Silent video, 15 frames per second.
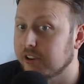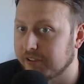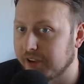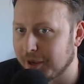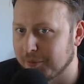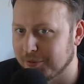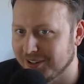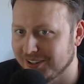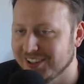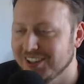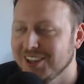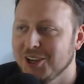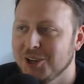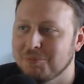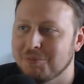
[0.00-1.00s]
happened,
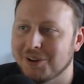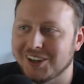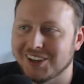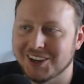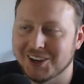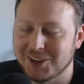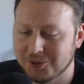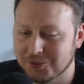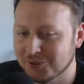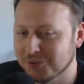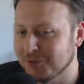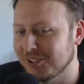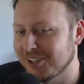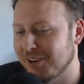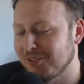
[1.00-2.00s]
but uh, and we'll
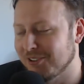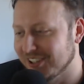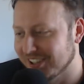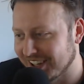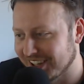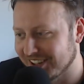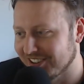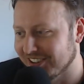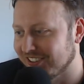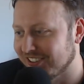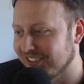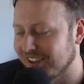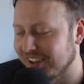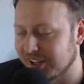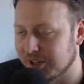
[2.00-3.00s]
we'll dive into that in just a
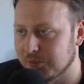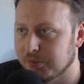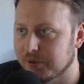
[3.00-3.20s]
second.